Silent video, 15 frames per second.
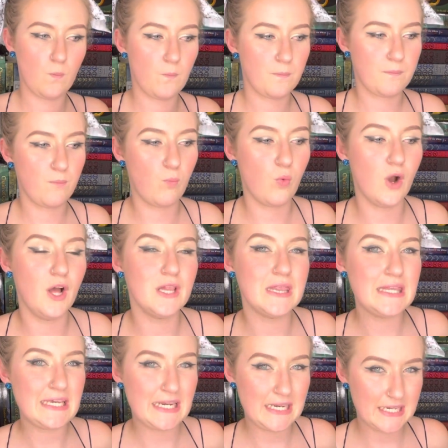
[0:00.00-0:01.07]
were
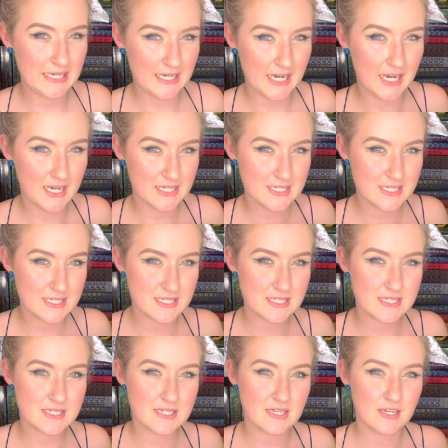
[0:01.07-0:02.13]
leading
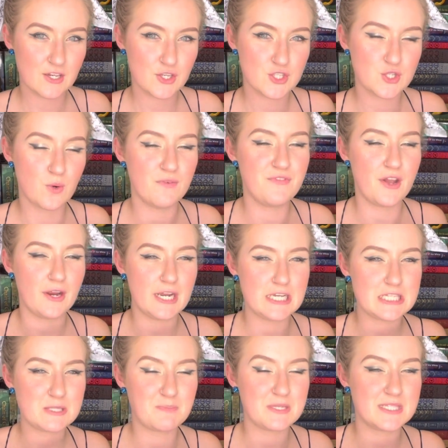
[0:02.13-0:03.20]
us to a very
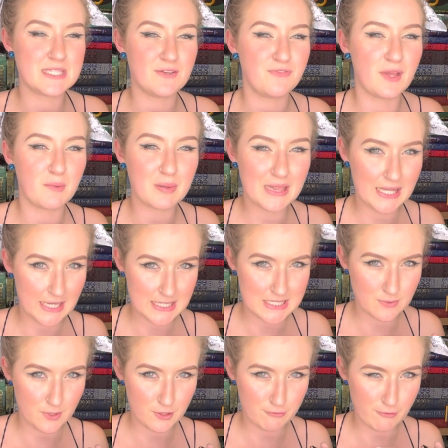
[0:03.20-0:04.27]
specific place
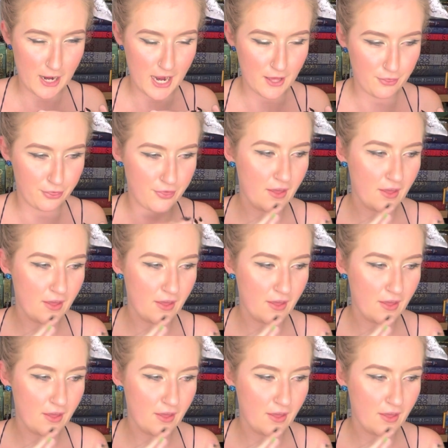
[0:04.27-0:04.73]
with Wrath.